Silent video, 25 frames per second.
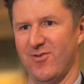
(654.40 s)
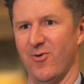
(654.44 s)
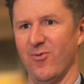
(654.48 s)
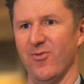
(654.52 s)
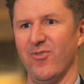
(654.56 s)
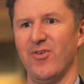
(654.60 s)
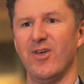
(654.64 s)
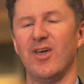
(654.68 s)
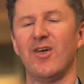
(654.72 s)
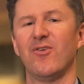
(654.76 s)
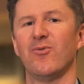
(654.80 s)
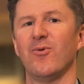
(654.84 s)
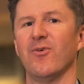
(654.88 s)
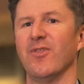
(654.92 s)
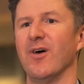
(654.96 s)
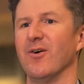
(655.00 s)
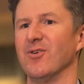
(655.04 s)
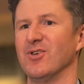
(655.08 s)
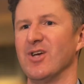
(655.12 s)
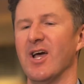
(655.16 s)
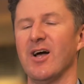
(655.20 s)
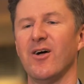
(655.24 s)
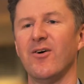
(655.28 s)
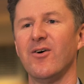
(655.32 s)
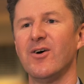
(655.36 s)
don't think it's
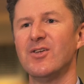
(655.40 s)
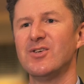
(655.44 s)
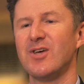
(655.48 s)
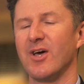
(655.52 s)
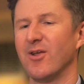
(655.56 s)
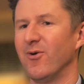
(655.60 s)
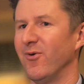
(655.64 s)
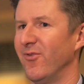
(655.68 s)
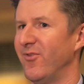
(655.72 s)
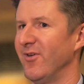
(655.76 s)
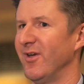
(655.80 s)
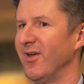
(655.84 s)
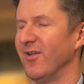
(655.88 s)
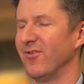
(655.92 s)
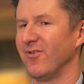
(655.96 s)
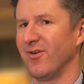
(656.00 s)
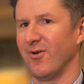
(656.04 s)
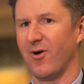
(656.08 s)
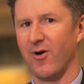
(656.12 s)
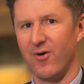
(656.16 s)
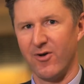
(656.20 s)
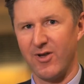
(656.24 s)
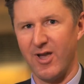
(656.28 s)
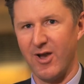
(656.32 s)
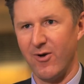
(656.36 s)
without challenge. I don't think it's
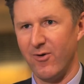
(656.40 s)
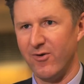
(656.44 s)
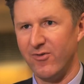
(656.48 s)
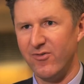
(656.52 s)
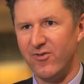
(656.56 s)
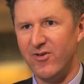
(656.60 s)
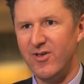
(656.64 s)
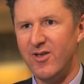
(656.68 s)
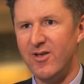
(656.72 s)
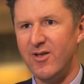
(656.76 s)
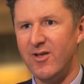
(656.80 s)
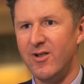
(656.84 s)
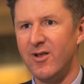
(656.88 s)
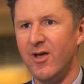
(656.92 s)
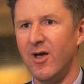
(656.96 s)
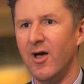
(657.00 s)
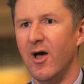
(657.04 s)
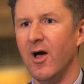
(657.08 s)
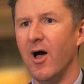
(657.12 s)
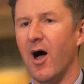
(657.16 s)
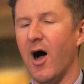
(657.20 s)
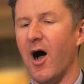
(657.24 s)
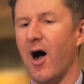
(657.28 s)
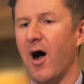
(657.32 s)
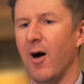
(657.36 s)
at all guaranteed,
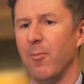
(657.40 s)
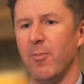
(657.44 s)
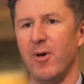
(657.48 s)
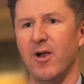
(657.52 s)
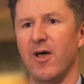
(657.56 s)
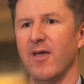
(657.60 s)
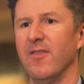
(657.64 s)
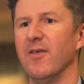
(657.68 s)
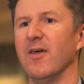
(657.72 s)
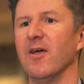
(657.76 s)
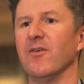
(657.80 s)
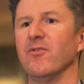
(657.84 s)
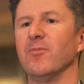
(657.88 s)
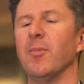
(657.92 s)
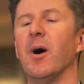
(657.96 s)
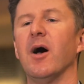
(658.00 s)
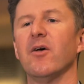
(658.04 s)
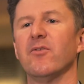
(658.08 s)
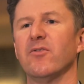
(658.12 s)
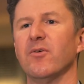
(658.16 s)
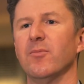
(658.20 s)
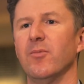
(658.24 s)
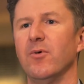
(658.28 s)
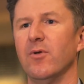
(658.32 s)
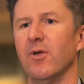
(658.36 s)
but I think it's
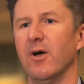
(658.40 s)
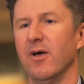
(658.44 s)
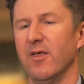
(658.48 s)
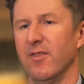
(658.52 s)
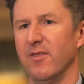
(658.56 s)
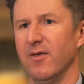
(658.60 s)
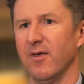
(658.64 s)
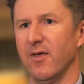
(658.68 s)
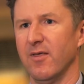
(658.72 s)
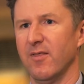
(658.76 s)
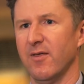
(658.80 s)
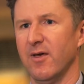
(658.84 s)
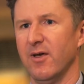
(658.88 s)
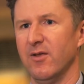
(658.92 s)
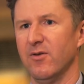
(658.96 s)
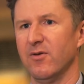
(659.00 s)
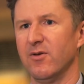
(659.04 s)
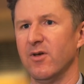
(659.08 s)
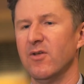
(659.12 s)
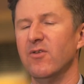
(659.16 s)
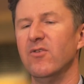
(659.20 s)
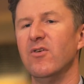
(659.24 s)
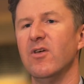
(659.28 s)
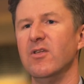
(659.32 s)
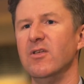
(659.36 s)
possible. I think
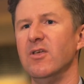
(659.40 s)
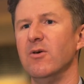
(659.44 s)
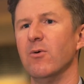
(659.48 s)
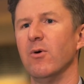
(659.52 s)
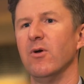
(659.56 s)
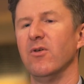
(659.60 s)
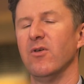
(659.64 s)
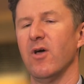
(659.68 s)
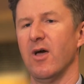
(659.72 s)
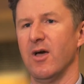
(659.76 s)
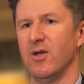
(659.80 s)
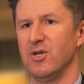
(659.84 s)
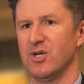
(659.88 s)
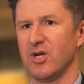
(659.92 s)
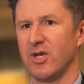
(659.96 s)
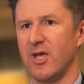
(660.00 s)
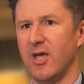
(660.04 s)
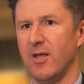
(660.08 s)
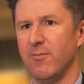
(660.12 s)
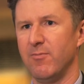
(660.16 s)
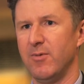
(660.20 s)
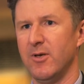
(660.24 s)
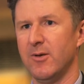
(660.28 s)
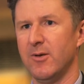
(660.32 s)
that continuing to educate